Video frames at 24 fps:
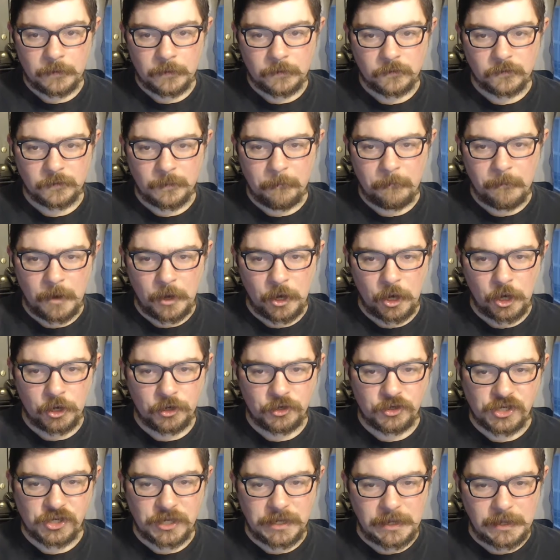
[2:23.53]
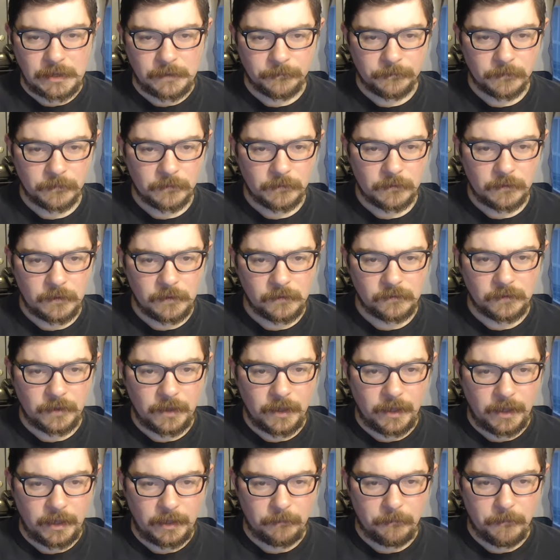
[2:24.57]
Zymurgy is
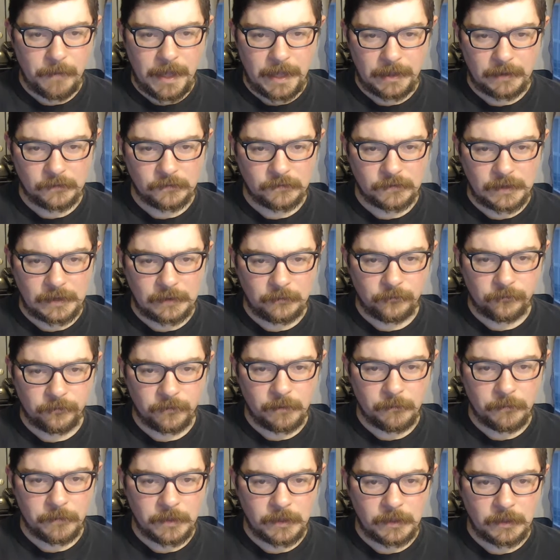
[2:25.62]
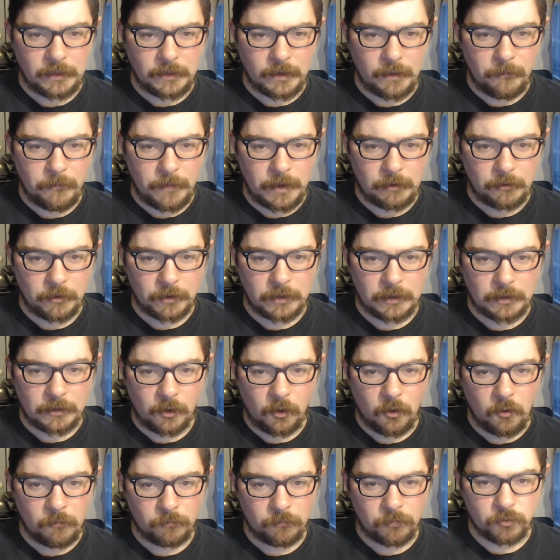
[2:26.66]
a magazine from the American
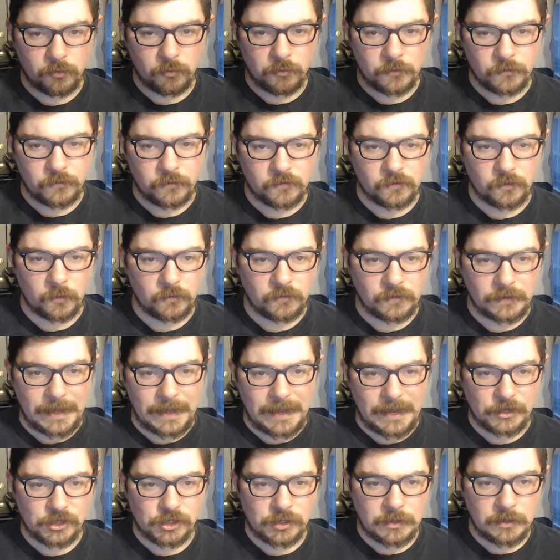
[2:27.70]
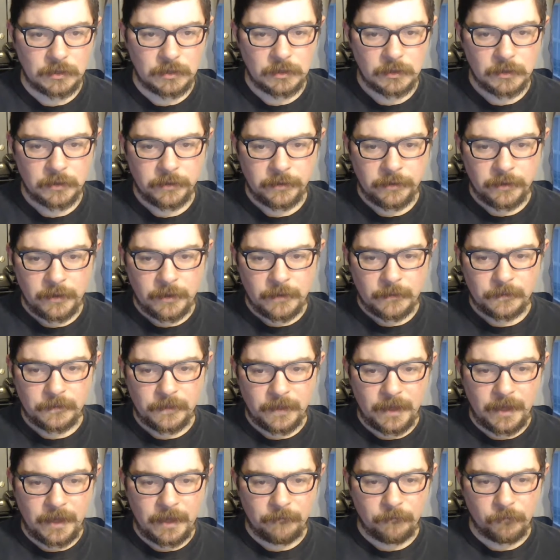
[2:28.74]
Homebrewers Association.
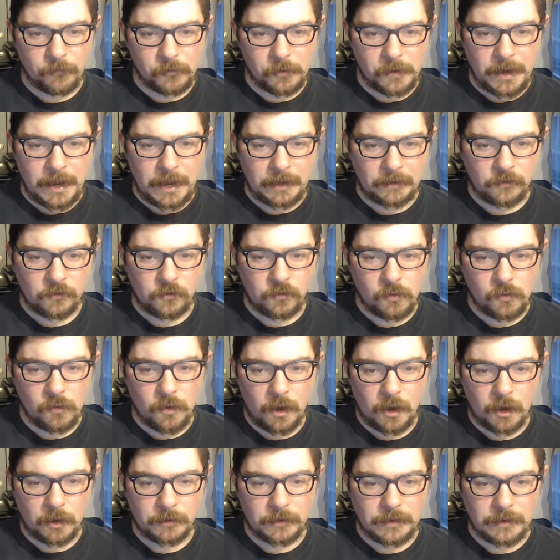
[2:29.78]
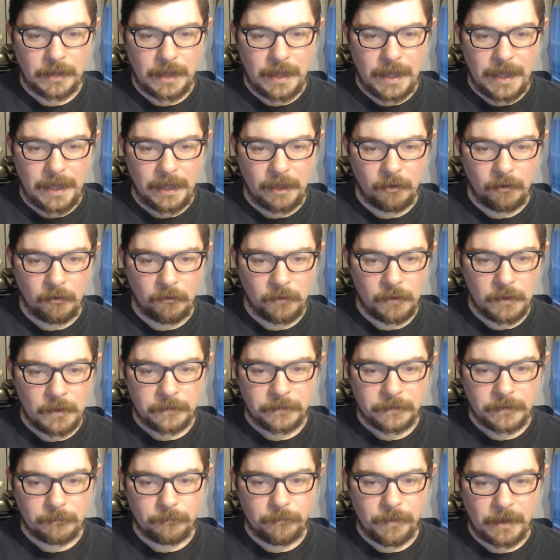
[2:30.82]
They've ranked Two-Hearted Ale
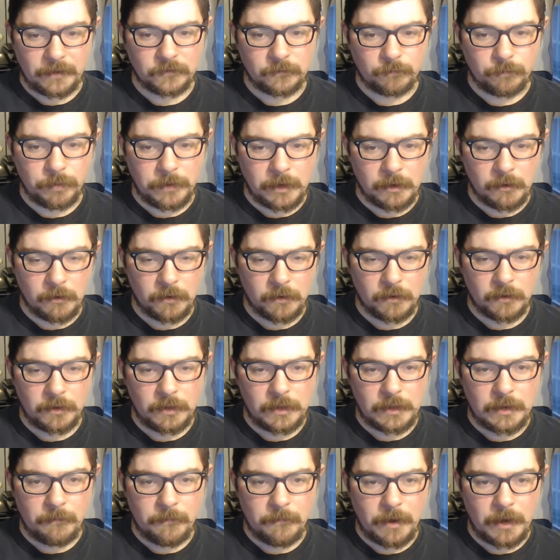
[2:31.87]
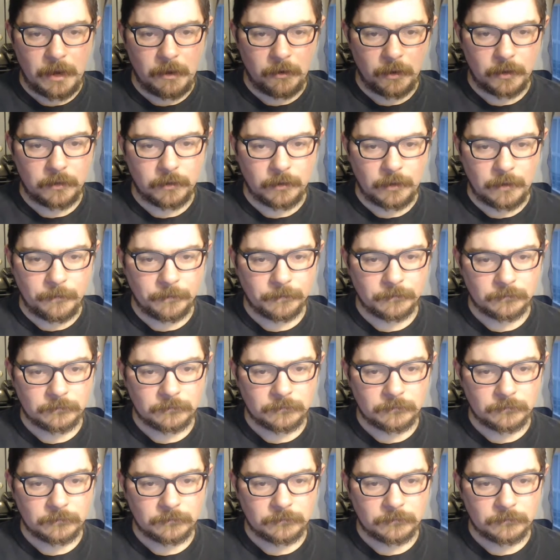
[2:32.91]
the best beer in America